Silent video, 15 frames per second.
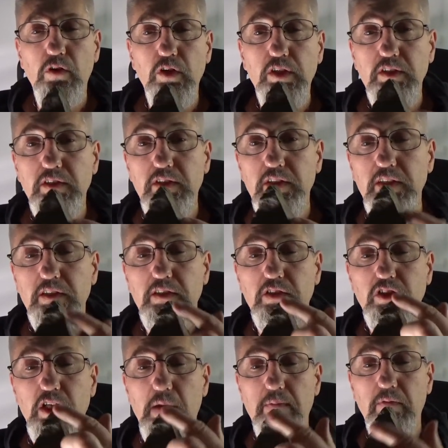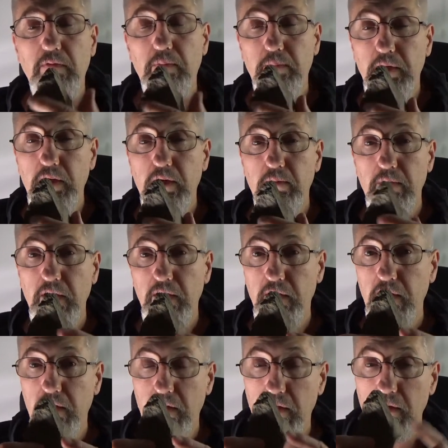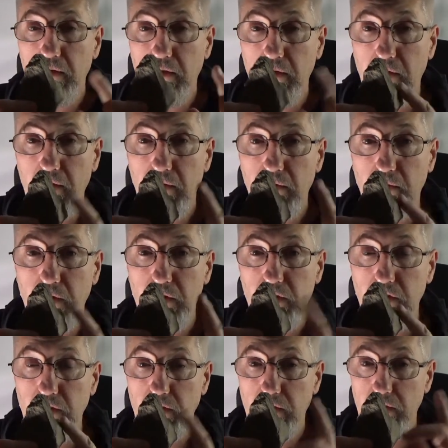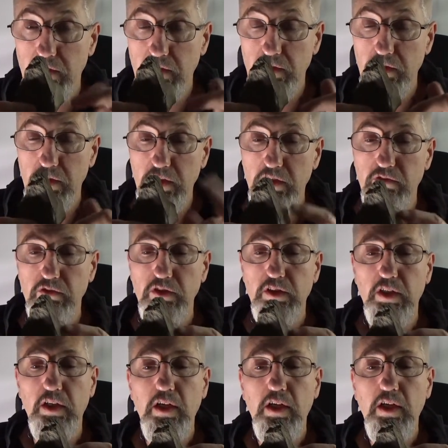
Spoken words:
you can see it's the shape of a pyramid, which is interesting.